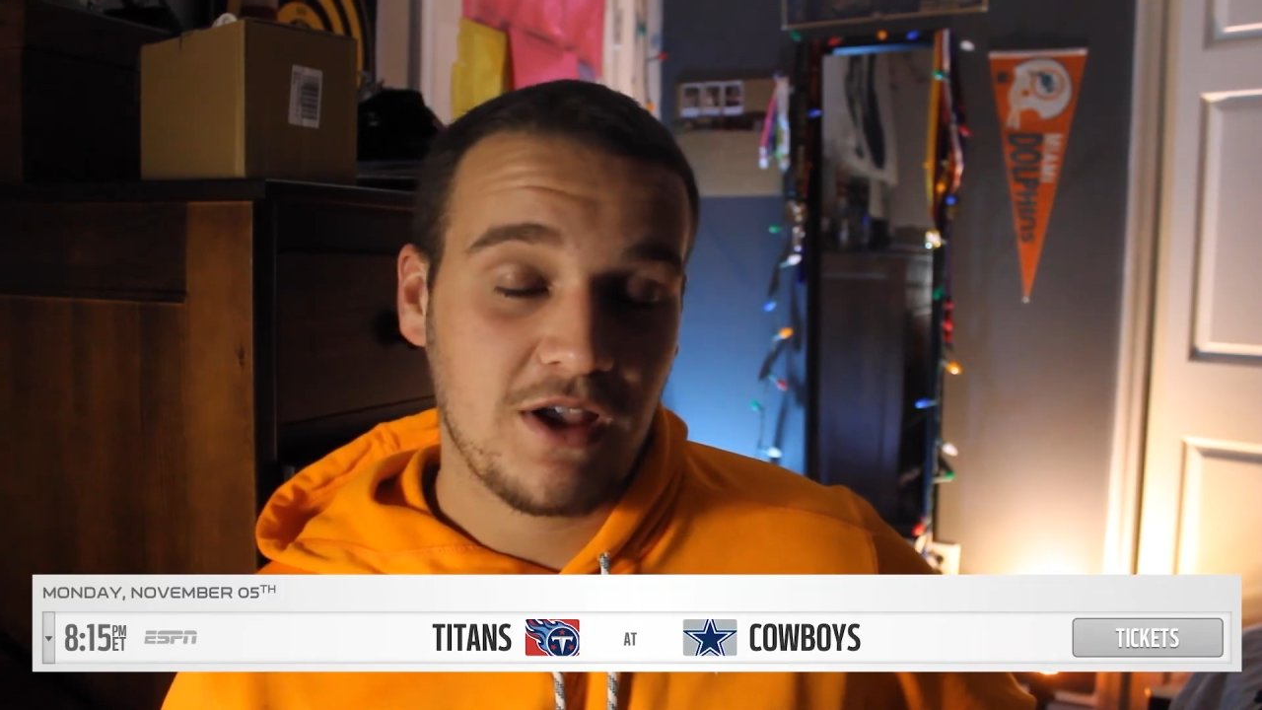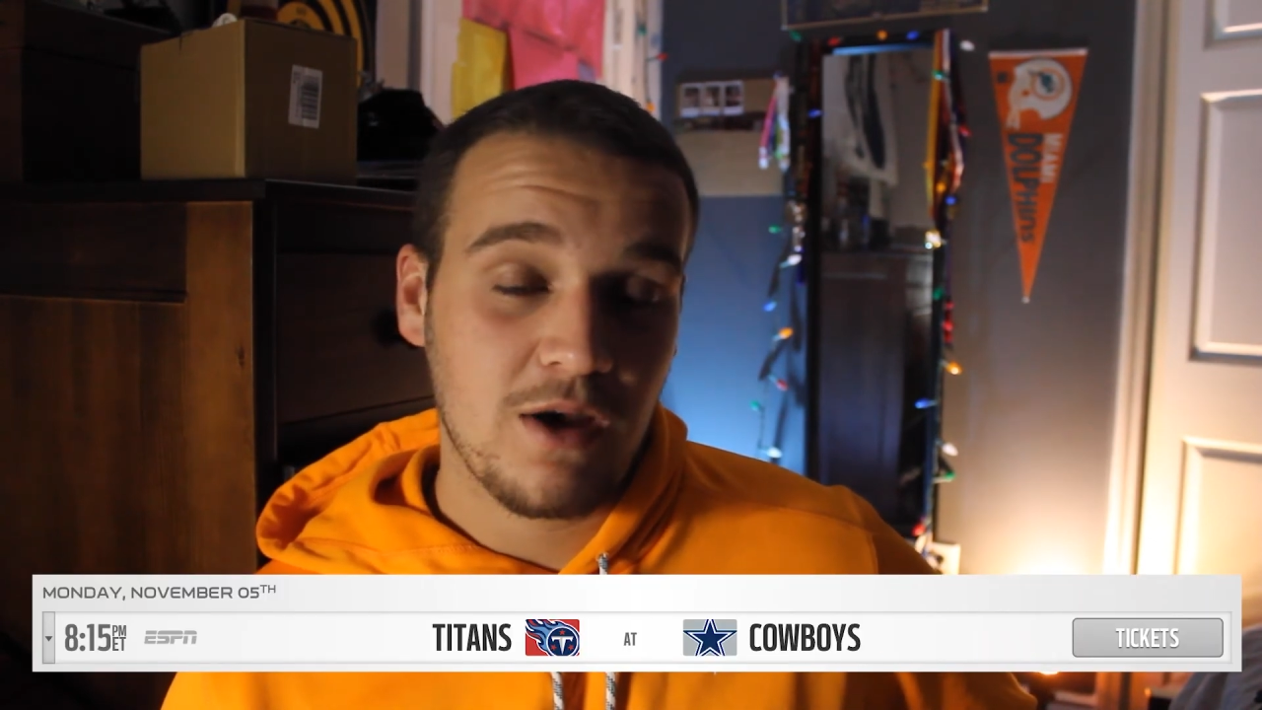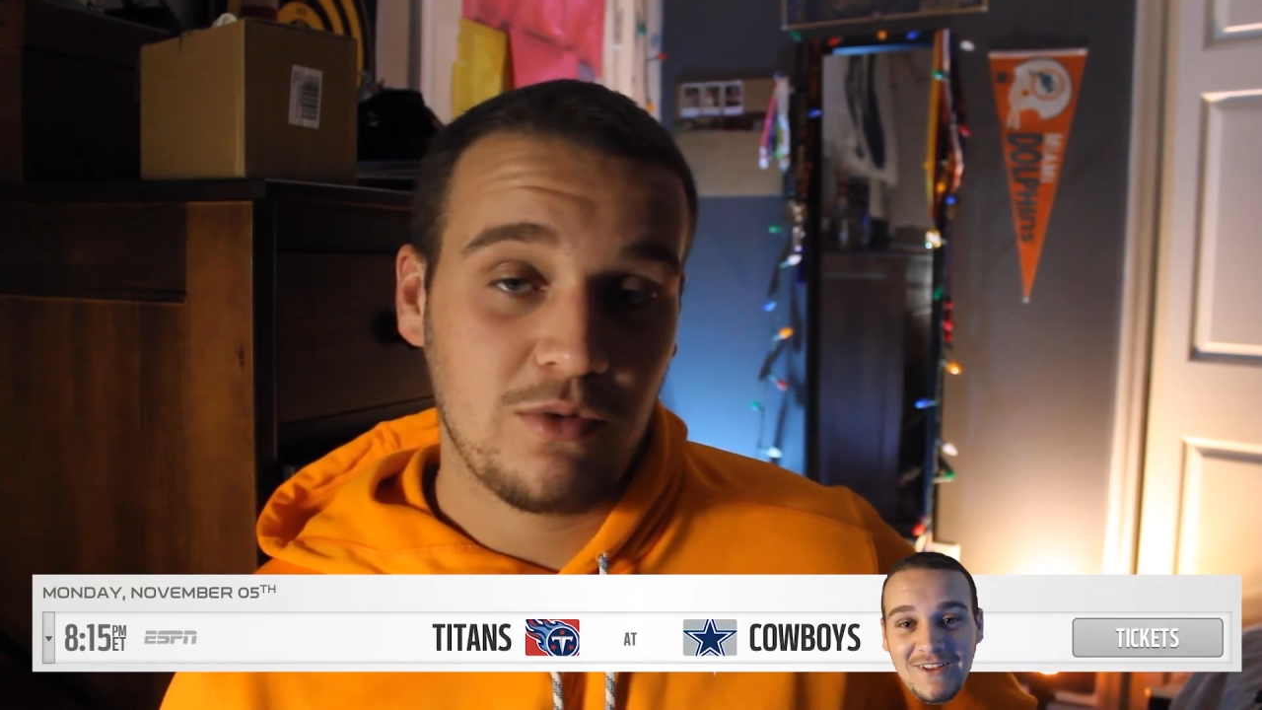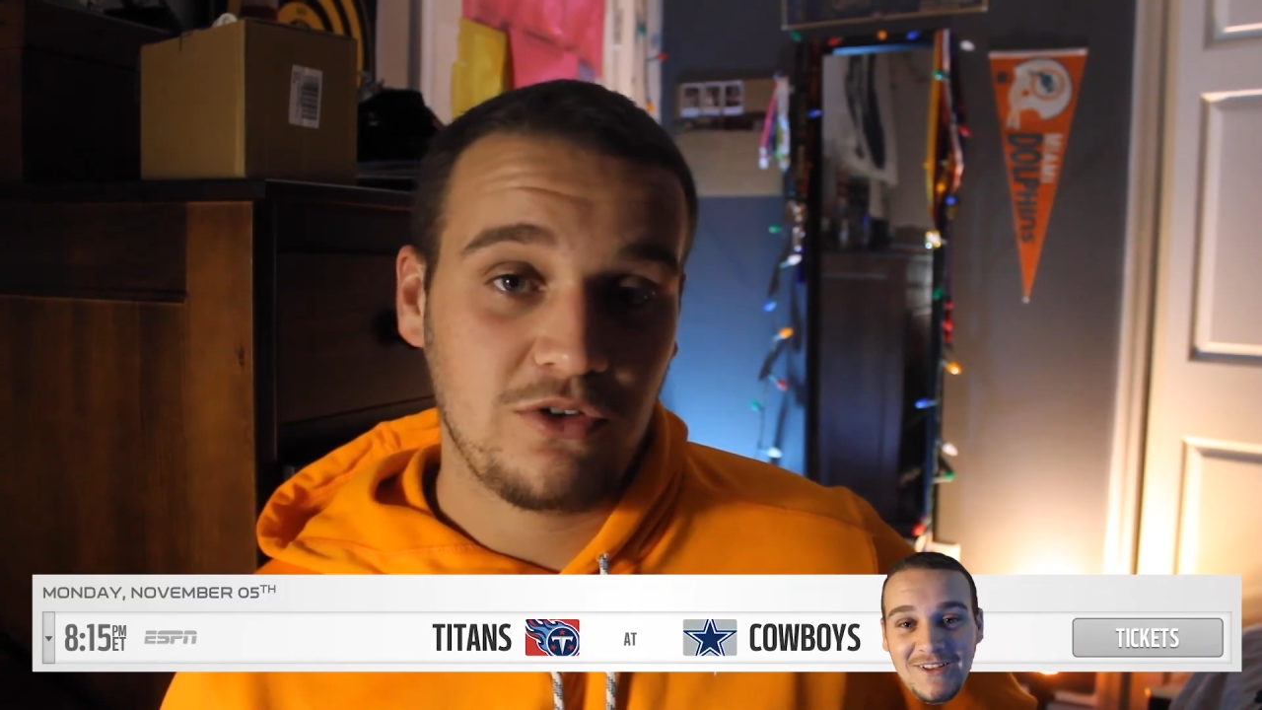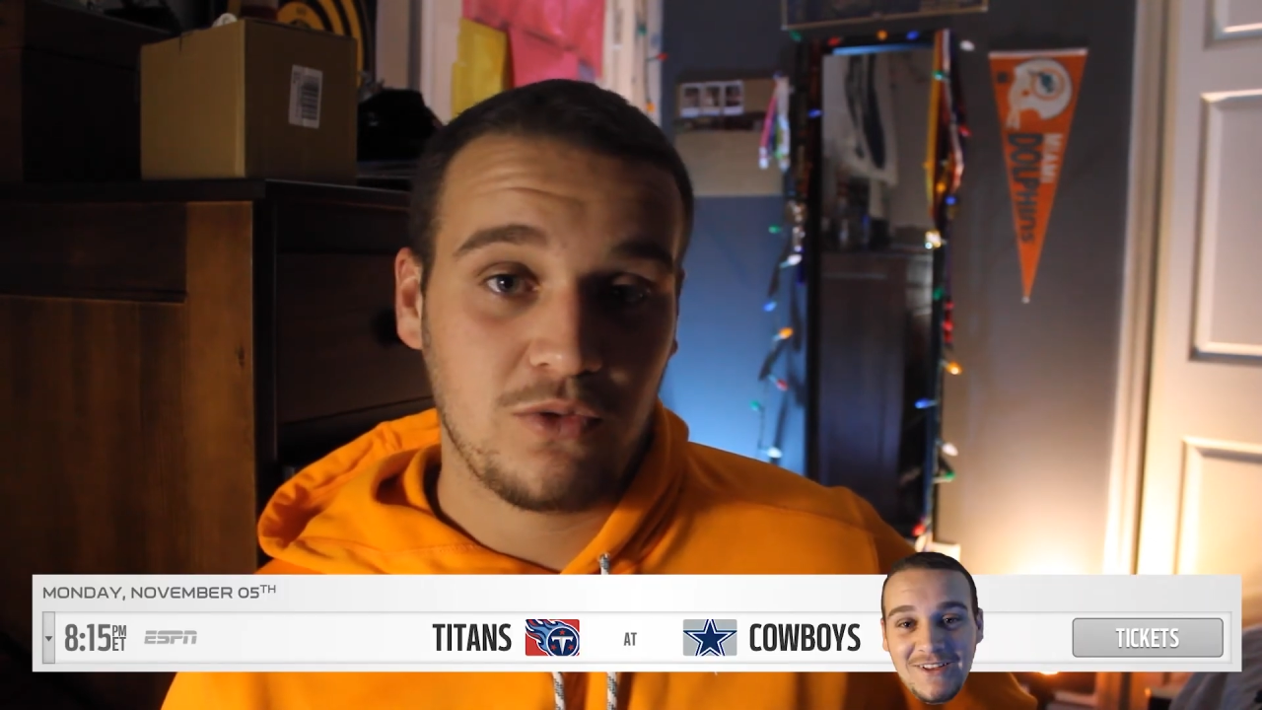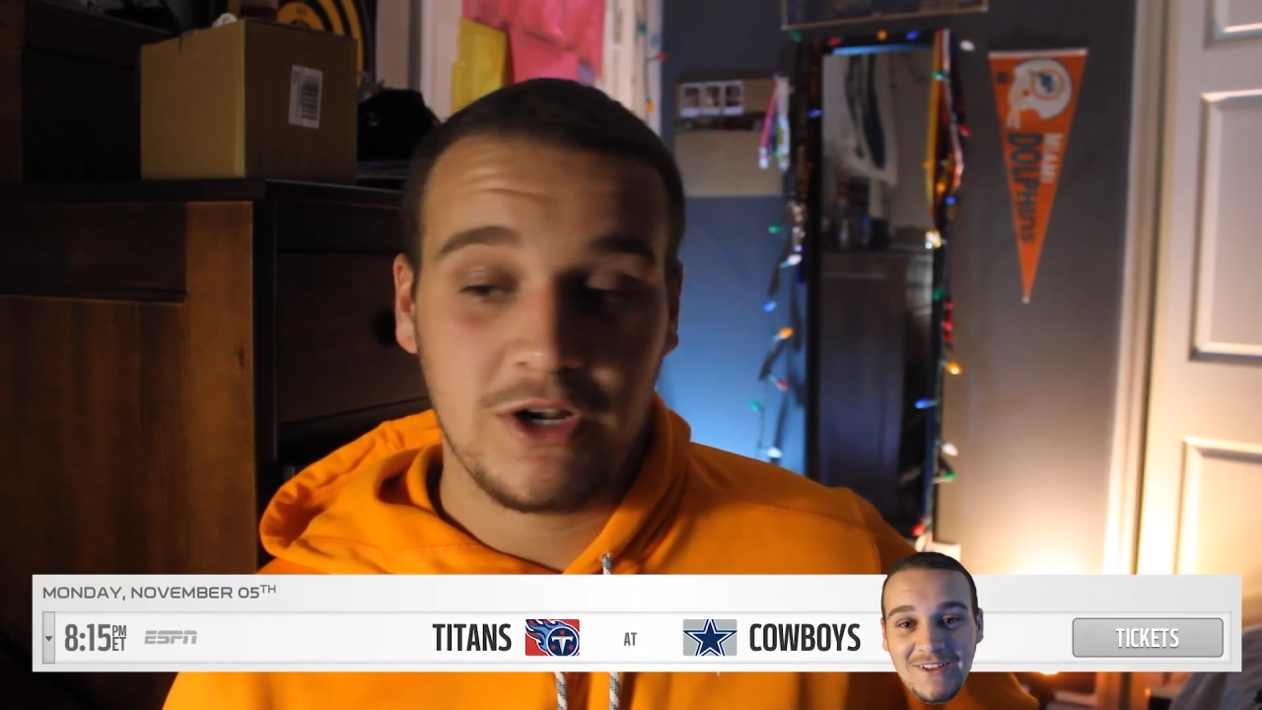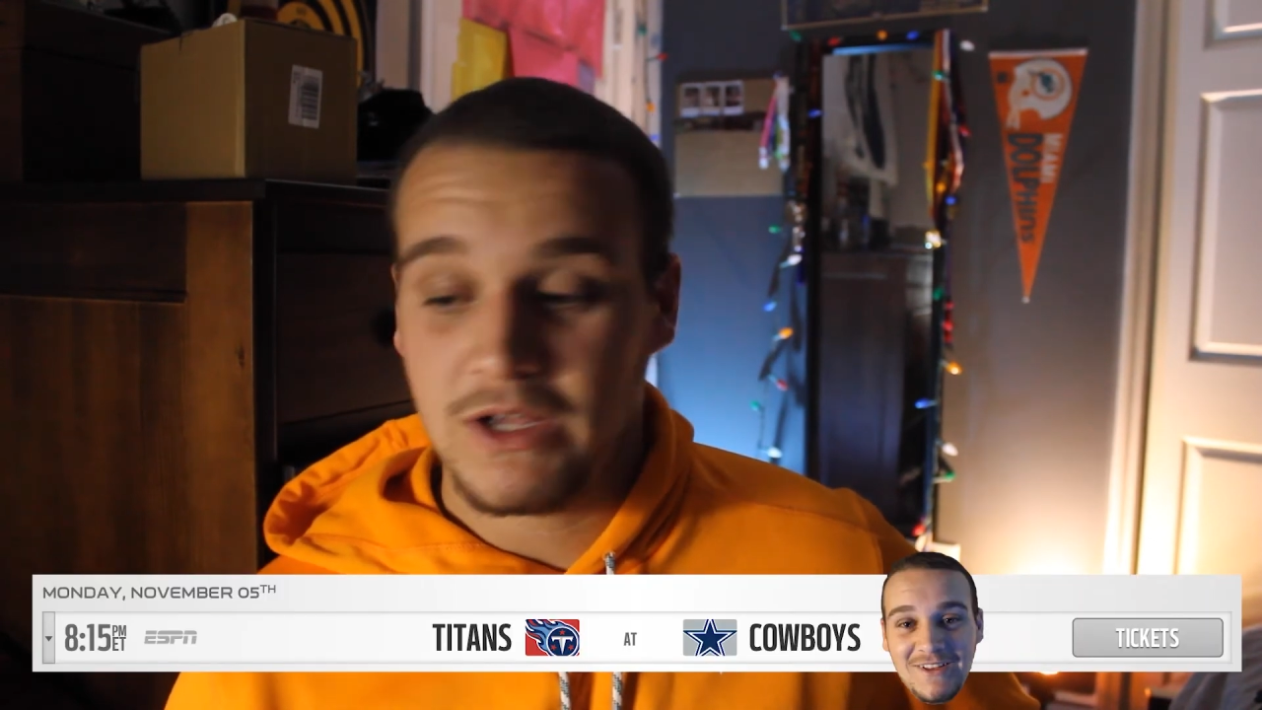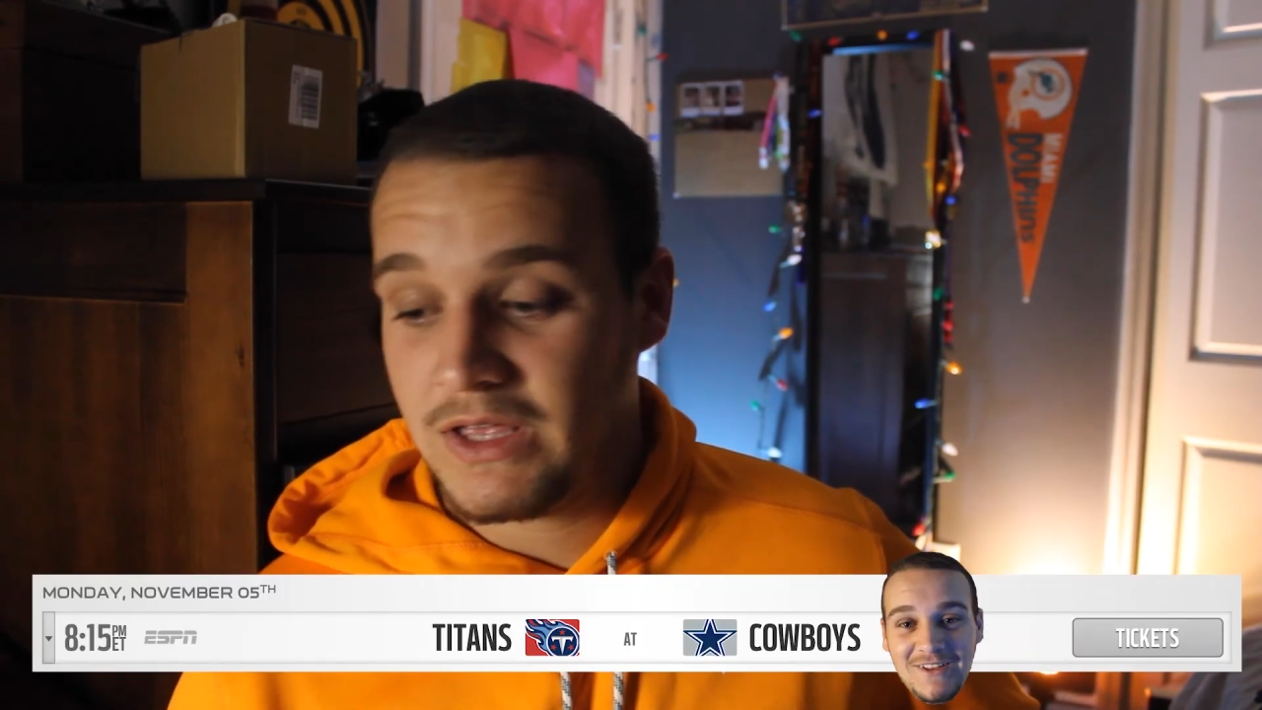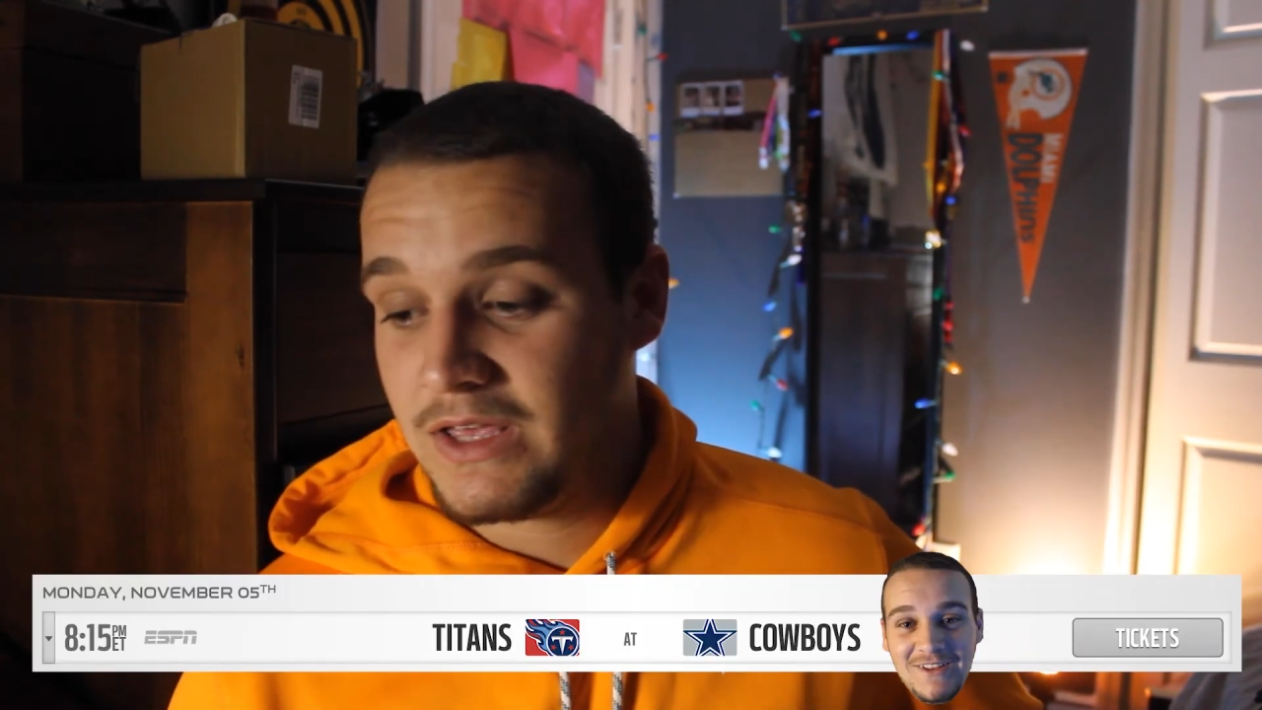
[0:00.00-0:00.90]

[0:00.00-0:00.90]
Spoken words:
Cowboys winning.